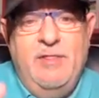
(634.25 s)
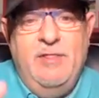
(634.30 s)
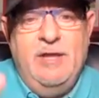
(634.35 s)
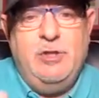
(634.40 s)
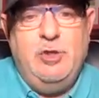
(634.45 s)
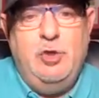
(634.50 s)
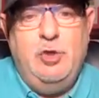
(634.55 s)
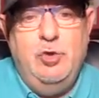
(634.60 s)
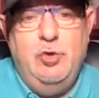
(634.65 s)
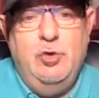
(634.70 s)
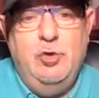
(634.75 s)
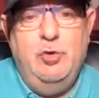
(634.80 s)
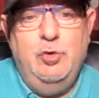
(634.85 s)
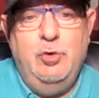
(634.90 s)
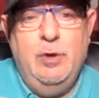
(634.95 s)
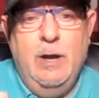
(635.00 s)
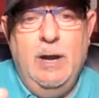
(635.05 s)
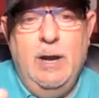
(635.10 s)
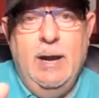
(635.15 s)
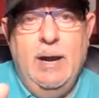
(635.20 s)
that
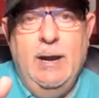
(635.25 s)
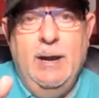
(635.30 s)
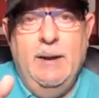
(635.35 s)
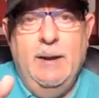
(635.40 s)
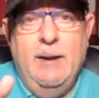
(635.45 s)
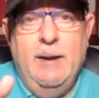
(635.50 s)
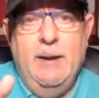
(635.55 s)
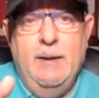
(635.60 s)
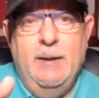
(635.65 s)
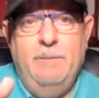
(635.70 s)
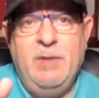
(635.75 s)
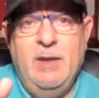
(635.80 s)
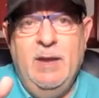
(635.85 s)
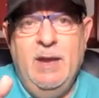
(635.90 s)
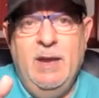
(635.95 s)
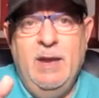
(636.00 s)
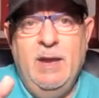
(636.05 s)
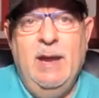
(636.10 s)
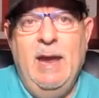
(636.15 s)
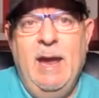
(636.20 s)
you hang
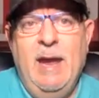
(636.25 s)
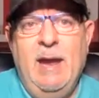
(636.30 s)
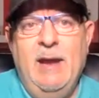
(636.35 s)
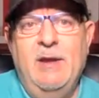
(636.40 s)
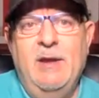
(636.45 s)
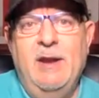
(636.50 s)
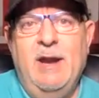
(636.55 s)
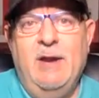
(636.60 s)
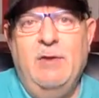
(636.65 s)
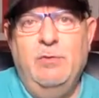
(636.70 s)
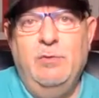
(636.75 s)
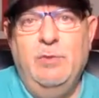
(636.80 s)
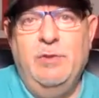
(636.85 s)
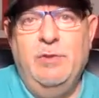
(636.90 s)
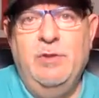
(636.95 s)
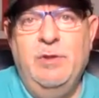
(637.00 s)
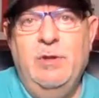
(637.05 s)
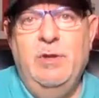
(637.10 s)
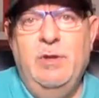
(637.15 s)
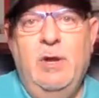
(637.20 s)
around
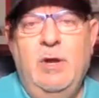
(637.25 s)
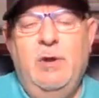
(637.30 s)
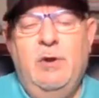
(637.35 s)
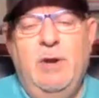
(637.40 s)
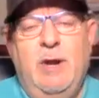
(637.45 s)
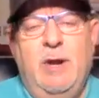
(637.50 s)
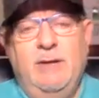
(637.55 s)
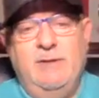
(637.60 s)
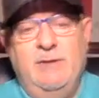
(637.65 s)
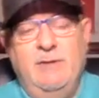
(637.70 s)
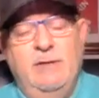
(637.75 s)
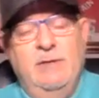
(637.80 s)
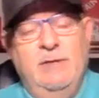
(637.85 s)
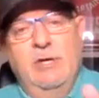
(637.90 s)
with. Right.